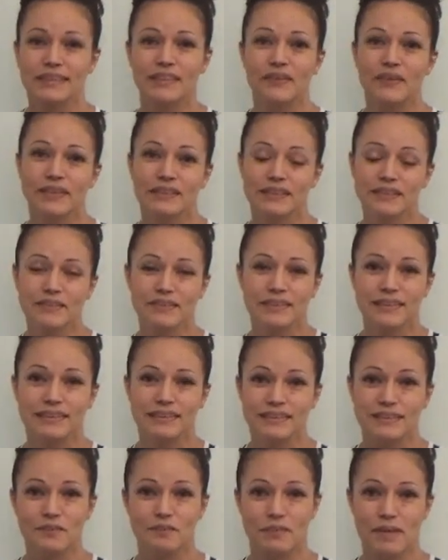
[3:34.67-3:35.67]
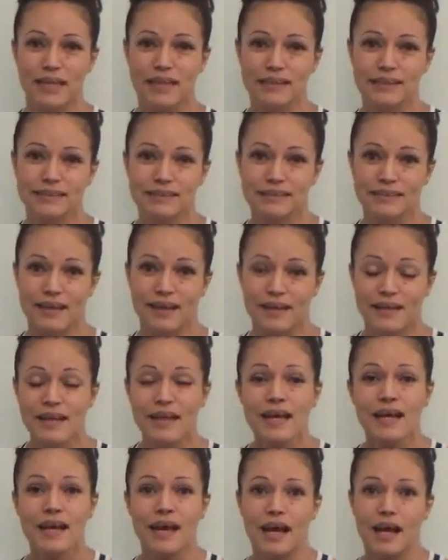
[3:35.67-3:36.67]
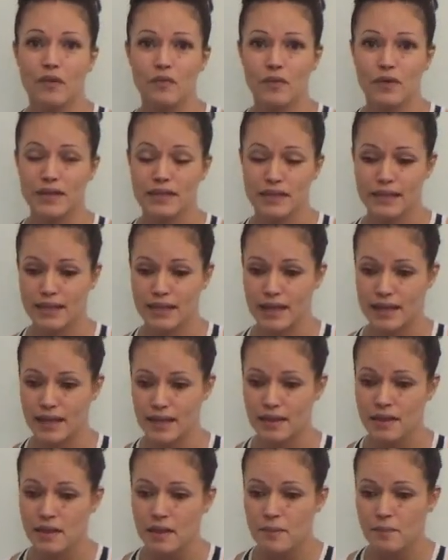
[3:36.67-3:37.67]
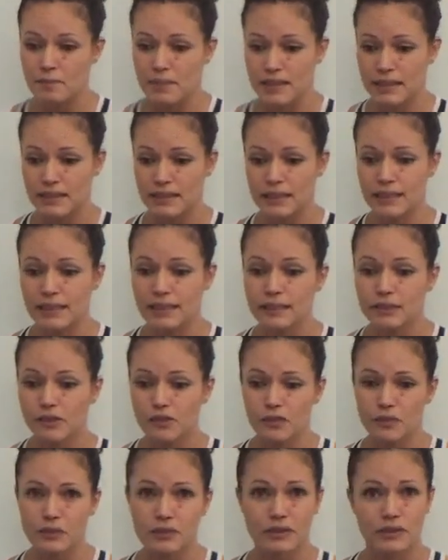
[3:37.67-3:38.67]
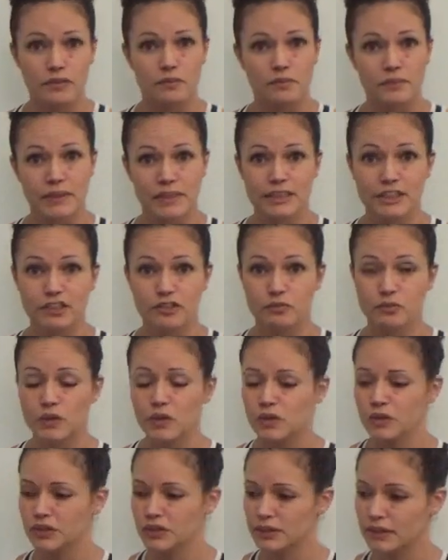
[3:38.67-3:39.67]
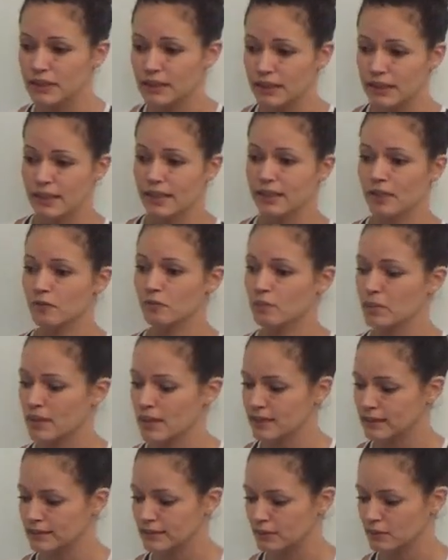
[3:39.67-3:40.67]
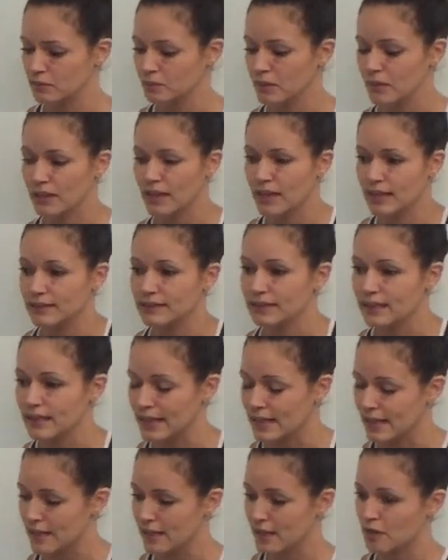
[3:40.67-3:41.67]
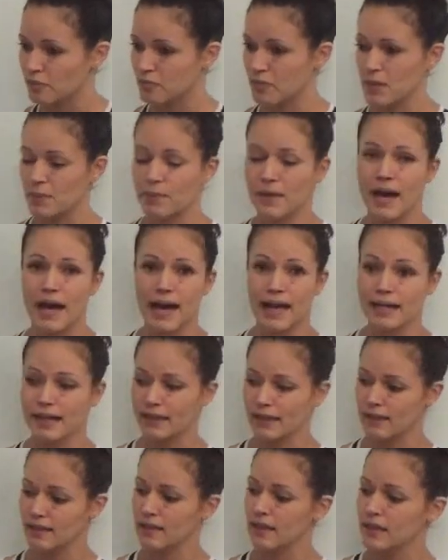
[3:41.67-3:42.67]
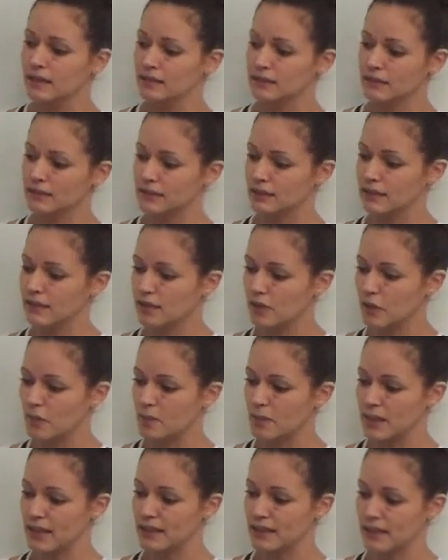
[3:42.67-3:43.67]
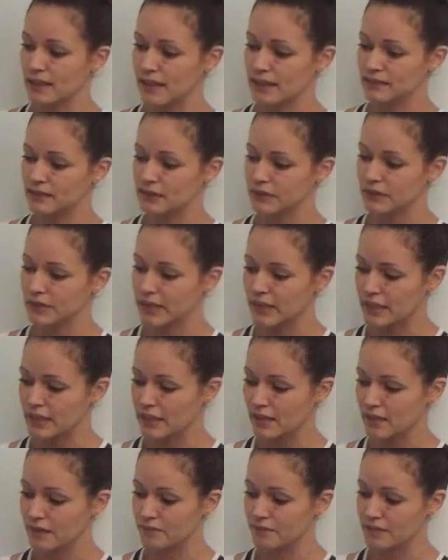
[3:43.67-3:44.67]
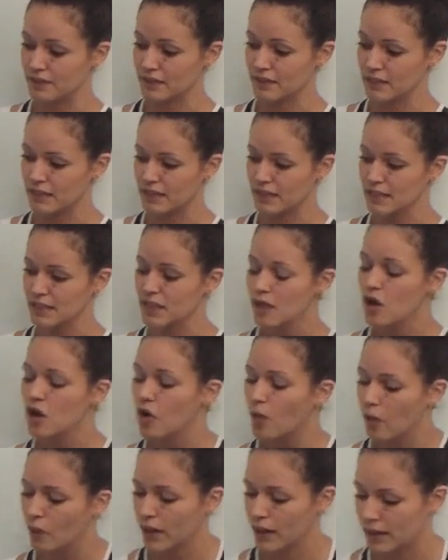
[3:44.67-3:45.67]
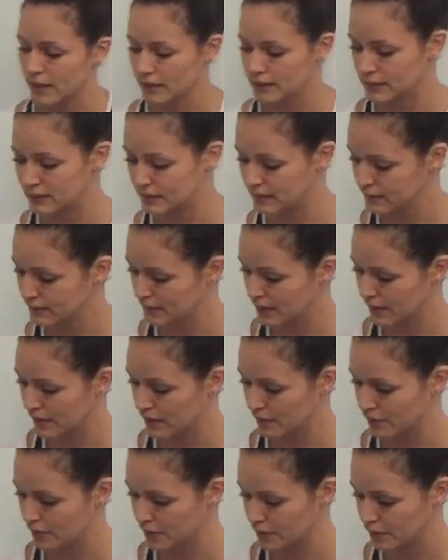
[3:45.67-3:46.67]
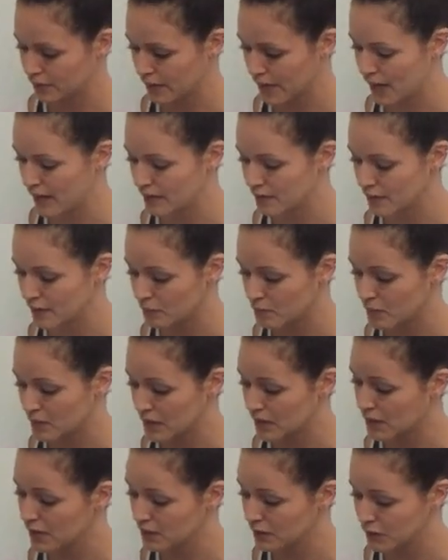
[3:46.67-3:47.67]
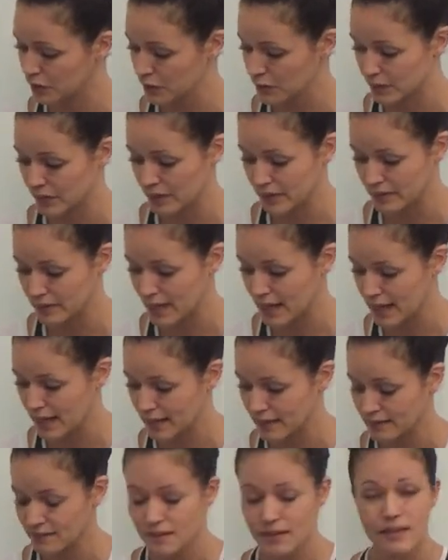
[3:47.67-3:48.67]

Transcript: So as soon as the band is on, I want to get my knee through some range of motion, and it could be as simple as laying on my back and just little bending and straightening of the knee, or I could just stay on the ground and be doing that.